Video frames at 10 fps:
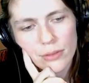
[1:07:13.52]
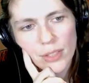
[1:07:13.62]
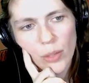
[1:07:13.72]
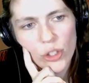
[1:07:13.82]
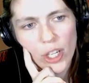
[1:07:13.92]
I
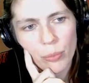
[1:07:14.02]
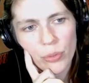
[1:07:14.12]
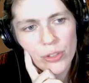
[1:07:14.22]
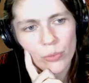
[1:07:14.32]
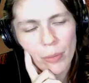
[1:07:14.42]
wish I could
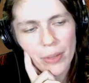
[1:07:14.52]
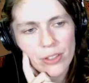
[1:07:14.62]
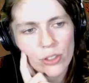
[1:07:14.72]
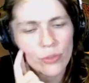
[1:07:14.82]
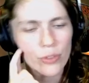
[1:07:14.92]
Prison Realm that
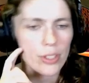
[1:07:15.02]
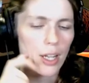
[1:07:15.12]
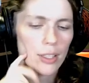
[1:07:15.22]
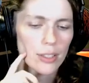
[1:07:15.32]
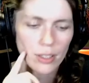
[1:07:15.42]
Search for
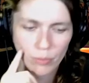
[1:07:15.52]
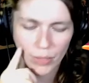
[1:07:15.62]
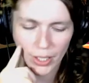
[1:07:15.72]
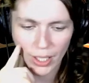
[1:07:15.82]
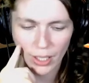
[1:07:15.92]
Escanta, but
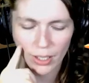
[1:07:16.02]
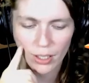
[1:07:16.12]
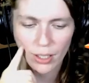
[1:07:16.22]
I can't.